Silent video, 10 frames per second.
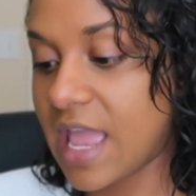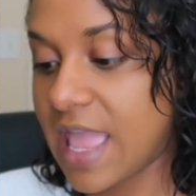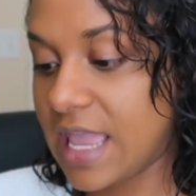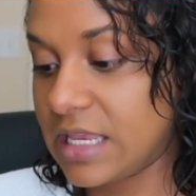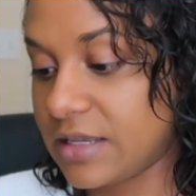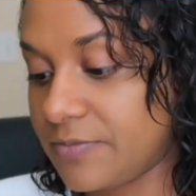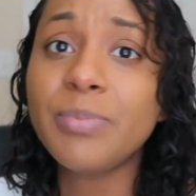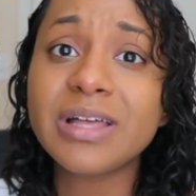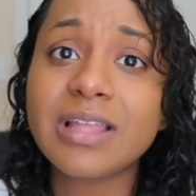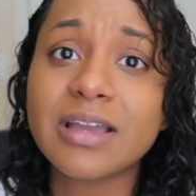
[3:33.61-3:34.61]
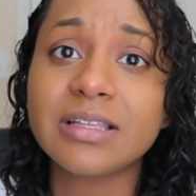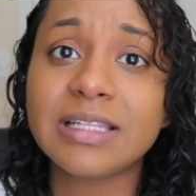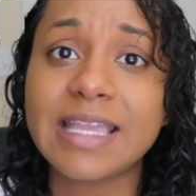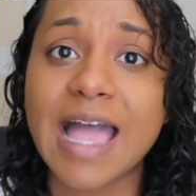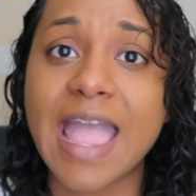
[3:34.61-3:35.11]
I hate it. But
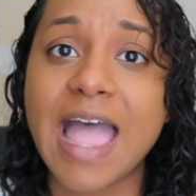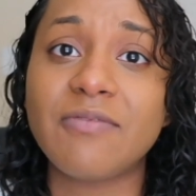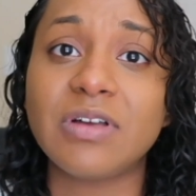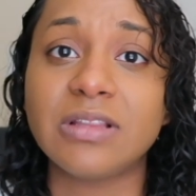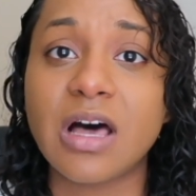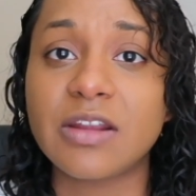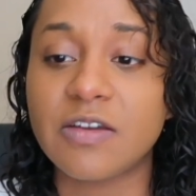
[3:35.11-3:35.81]
luckily, I have a lot